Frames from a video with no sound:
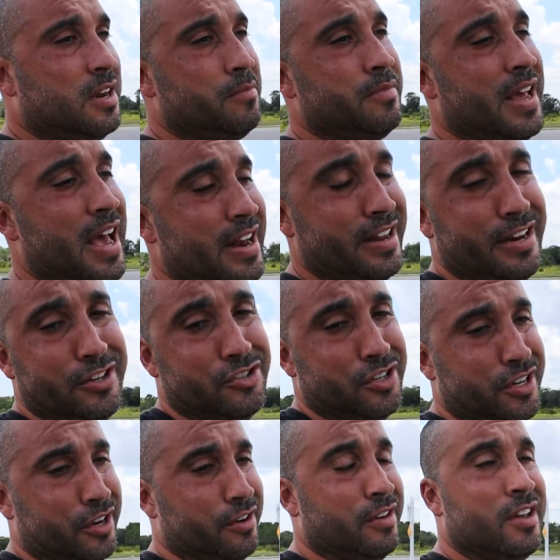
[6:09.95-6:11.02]
I'm not an
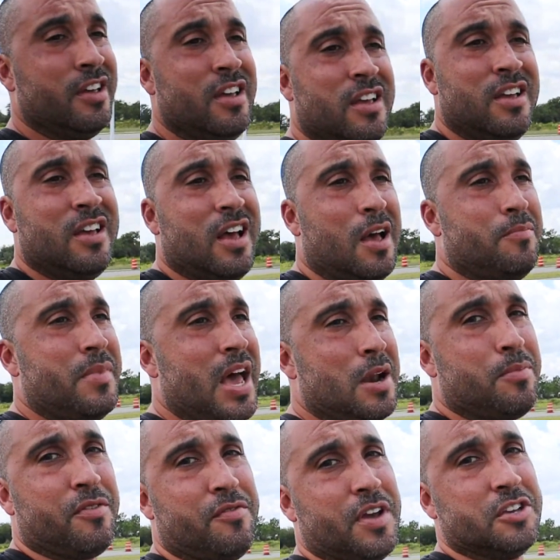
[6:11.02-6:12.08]
engineer. I'm not a
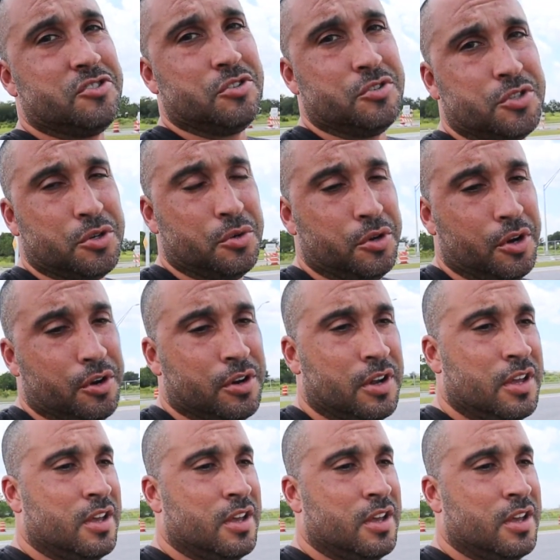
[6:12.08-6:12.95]
professional tuner.